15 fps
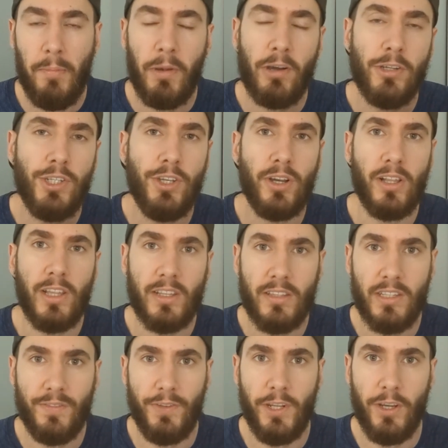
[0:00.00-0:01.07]
Because you clicked
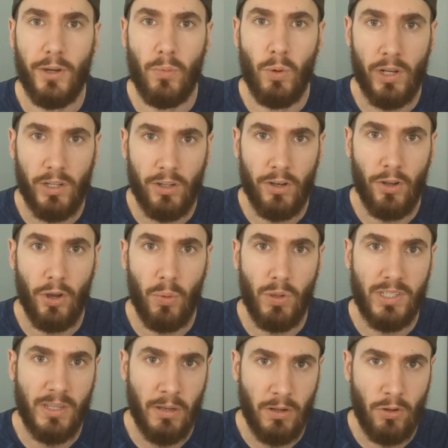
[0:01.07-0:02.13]
this video wanting to know
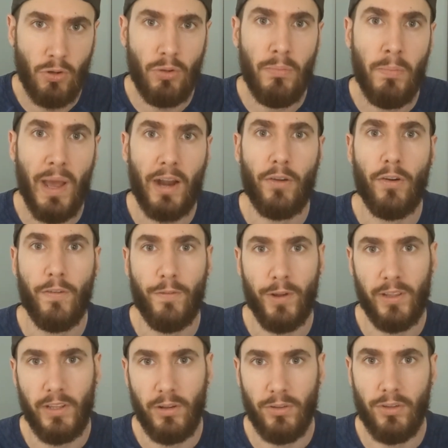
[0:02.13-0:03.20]
what's a good
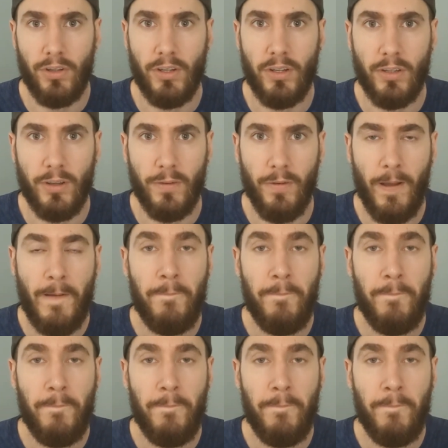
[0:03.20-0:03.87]
macro-friendly alternative.